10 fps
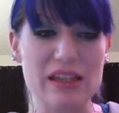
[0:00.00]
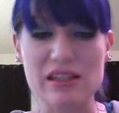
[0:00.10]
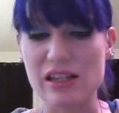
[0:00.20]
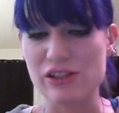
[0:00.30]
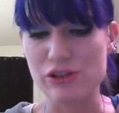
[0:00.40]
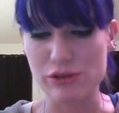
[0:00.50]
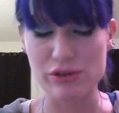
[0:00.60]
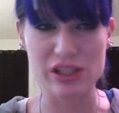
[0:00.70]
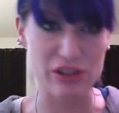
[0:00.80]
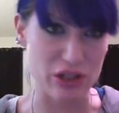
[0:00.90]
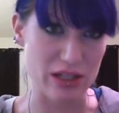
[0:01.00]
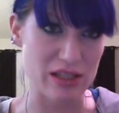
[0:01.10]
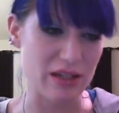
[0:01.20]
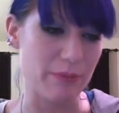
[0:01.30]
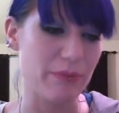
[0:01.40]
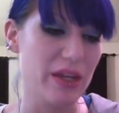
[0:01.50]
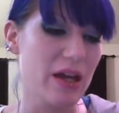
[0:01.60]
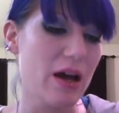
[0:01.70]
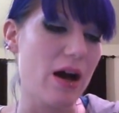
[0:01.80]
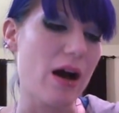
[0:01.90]
these. I do suggest them.
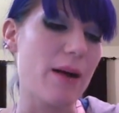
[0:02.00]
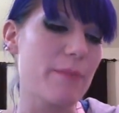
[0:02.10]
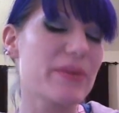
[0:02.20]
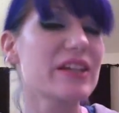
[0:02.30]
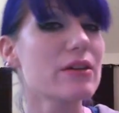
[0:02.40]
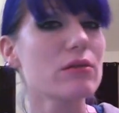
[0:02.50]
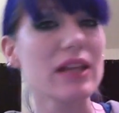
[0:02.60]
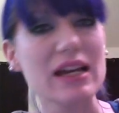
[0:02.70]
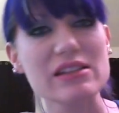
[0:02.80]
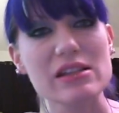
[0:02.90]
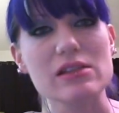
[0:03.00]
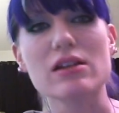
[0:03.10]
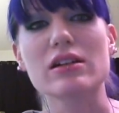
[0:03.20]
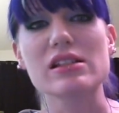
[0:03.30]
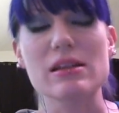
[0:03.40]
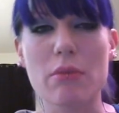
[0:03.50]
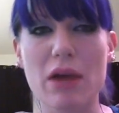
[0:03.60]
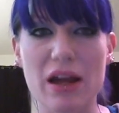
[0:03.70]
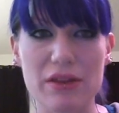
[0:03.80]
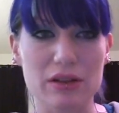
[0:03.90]
They don't last as long as some of
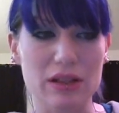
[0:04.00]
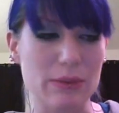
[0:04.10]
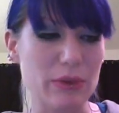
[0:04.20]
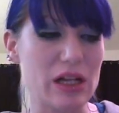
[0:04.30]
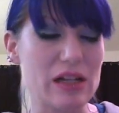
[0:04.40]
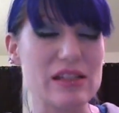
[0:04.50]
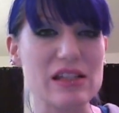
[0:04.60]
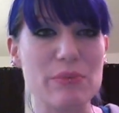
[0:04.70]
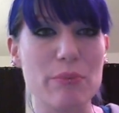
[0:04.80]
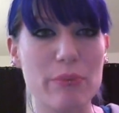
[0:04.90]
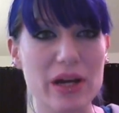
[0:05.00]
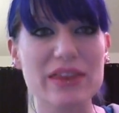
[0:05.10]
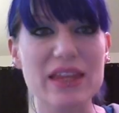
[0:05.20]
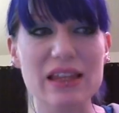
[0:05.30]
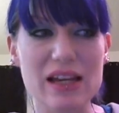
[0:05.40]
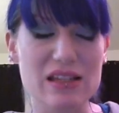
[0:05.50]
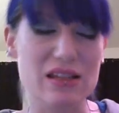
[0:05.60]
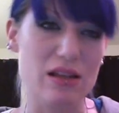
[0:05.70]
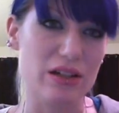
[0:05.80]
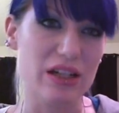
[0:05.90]
my other lip glosses, but they last
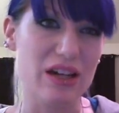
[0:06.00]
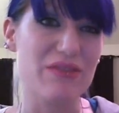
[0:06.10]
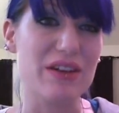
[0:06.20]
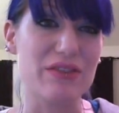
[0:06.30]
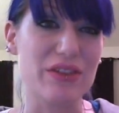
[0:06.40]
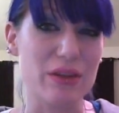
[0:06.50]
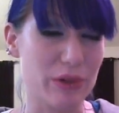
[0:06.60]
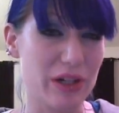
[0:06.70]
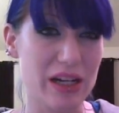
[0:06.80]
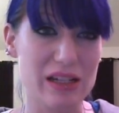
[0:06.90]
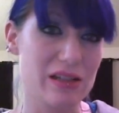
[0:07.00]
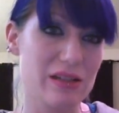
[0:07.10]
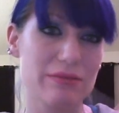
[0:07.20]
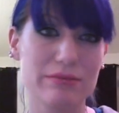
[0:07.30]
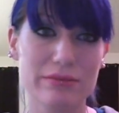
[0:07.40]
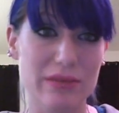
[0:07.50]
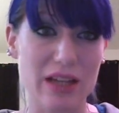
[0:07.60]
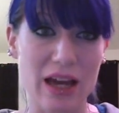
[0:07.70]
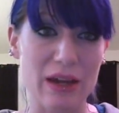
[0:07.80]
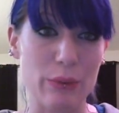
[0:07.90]
long enough that for the price,
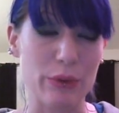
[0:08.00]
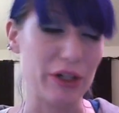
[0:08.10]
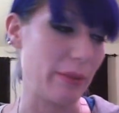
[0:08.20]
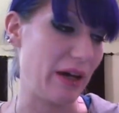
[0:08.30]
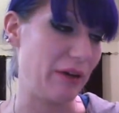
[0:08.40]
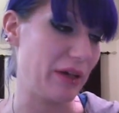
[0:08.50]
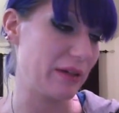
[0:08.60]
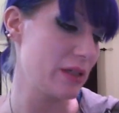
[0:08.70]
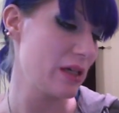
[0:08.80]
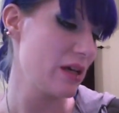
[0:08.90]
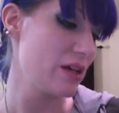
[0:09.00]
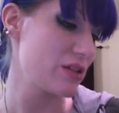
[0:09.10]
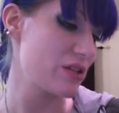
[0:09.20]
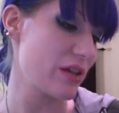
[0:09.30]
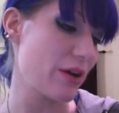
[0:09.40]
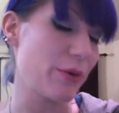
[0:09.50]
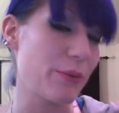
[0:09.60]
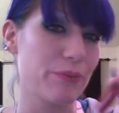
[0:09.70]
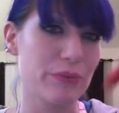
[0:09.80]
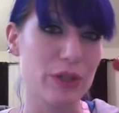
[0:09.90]
I ain't worried about it. So,
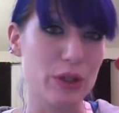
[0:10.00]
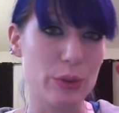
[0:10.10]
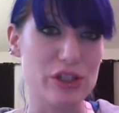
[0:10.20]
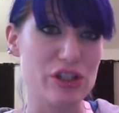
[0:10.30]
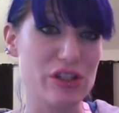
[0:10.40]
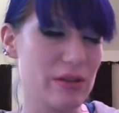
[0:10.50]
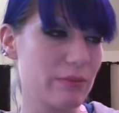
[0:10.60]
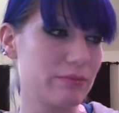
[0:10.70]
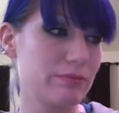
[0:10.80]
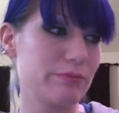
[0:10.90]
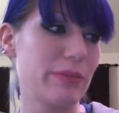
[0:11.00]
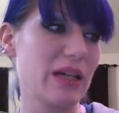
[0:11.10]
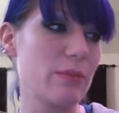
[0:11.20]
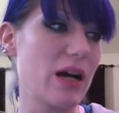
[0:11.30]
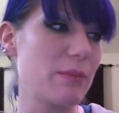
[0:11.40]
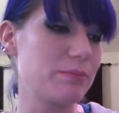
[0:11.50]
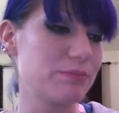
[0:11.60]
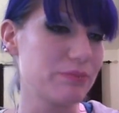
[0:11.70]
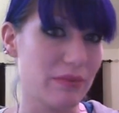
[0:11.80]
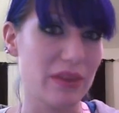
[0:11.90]
gorgeous. Pick them up.
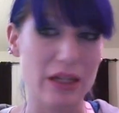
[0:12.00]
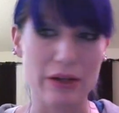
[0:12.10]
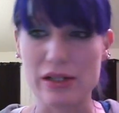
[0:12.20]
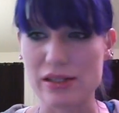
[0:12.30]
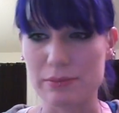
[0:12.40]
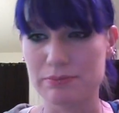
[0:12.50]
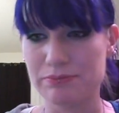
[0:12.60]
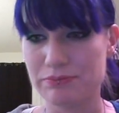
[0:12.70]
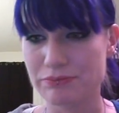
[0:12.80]
They're awesome.